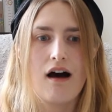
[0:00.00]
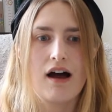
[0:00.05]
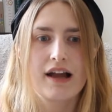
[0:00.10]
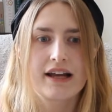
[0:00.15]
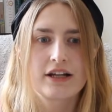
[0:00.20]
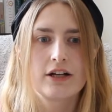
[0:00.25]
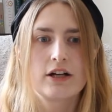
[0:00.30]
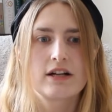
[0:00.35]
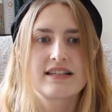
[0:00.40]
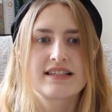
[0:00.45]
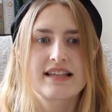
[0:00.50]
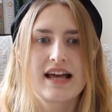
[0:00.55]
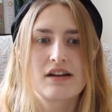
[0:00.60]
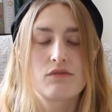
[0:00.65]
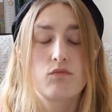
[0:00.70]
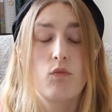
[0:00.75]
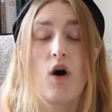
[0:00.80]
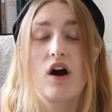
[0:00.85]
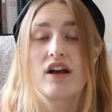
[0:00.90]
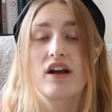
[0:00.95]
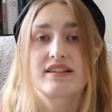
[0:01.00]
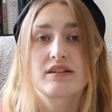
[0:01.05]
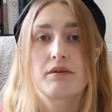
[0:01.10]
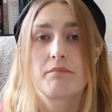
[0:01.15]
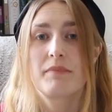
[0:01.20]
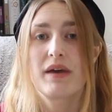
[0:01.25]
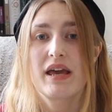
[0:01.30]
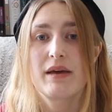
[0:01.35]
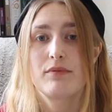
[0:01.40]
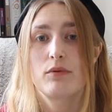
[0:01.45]
I can understand why
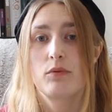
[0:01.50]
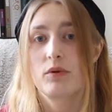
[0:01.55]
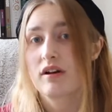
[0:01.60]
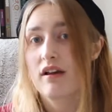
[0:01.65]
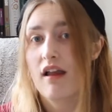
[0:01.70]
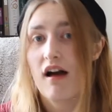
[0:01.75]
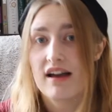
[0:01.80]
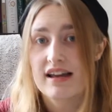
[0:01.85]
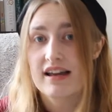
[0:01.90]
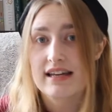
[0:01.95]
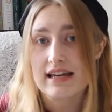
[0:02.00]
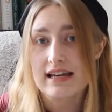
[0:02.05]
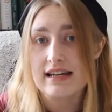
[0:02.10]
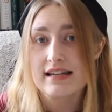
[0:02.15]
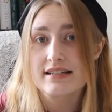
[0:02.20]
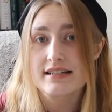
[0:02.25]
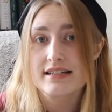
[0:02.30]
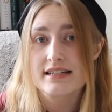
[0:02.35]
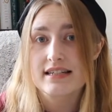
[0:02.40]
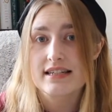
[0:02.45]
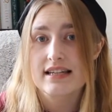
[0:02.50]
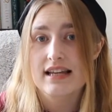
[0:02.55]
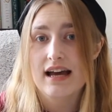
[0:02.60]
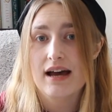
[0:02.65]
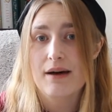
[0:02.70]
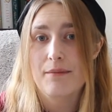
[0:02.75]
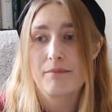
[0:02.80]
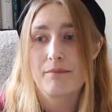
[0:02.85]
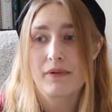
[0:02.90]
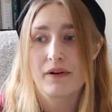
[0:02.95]
some people would like it,
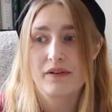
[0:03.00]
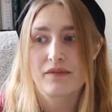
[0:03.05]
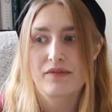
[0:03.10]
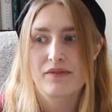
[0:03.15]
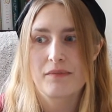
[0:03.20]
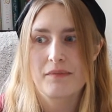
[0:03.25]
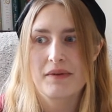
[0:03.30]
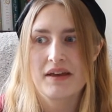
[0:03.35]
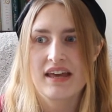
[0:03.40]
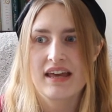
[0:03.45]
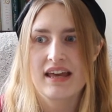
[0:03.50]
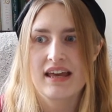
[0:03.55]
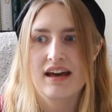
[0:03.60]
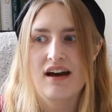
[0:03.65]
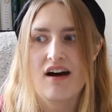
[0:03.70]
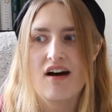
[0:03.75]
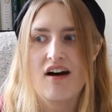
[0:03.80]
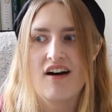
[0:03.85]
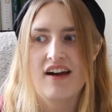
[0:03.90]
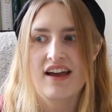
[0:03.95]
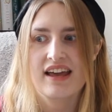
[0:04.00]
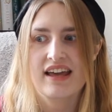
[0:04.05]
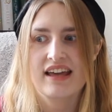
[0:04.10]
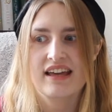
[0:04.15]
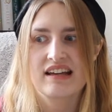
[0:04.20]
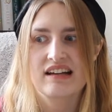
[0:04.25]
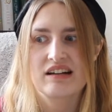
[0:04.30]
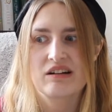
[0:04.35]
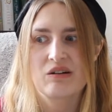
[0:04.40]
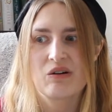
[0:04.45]
but for me
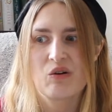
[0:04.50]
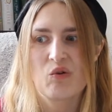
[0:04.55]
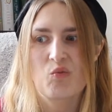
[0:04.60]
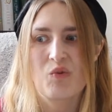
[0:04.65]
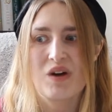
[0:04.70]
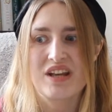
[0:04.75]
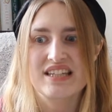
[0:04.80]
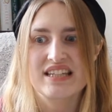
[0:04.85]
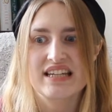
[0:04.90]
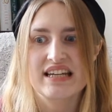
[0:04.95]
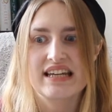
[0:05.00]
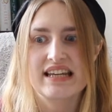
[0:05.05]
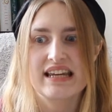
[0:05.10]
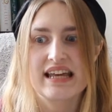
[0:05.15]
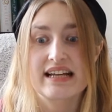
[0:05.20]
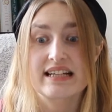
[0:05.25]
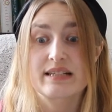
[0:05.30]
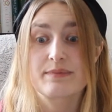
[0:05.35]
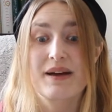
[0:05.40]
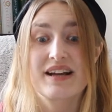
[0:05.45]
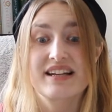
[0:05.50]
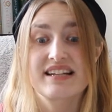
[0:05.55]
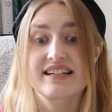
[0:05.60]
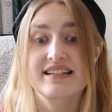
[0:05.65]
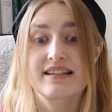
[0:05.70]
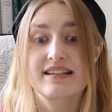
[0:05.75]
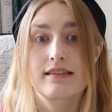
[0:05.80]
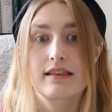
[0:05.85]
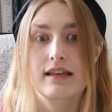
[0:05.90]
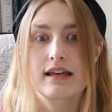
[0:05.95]
I went in
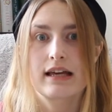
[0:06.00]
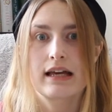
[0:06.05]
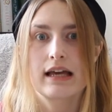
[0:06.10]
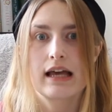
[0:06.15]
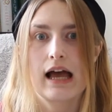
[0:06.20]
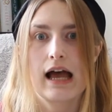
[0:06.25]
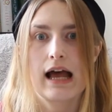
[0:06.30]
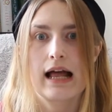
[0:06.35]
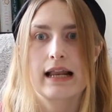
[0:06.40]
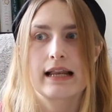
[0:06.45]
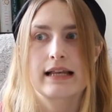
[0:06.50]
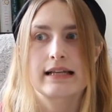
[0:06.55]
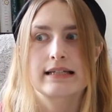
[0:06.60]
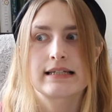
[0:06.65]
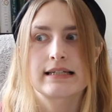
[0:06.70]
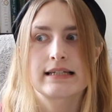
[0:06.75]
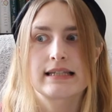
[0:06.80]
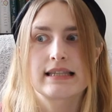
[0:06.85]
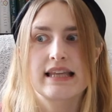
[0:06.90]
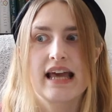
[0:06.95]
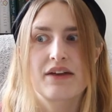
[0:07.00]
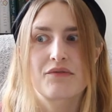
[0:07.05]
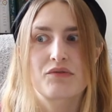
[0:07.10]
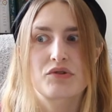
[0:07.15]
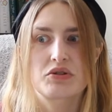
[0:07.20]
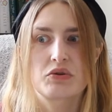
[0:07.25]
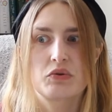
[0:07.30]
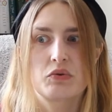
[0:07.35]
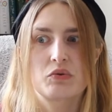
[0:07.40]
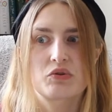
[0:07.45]
expecting something and the end
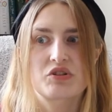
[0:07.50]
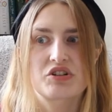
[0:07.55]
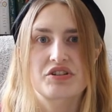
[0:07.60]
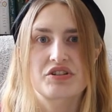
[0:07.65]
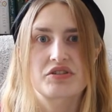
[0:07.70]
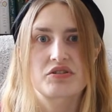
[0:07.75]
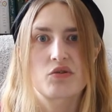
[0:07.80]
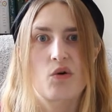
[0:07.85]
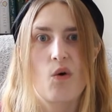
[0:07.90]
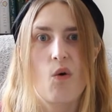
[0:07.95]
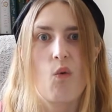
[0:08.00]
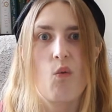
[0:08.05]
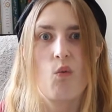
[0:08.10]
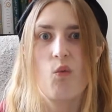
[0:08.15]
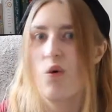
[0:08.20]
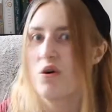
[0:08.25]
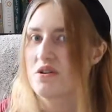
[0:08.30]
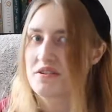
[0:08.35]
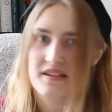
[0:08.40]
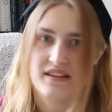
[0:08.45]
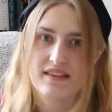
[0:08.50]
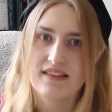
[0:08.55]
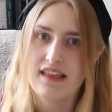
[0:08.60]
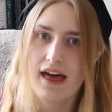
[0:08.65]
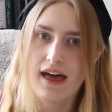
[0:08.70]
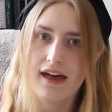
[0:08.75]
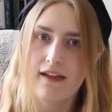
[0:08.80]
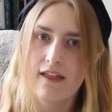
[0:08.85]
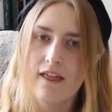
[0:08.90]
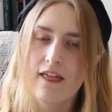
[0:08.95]
result just wasn't
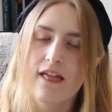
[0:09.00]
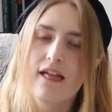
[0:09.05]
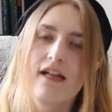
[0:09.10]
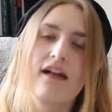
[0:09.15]
there.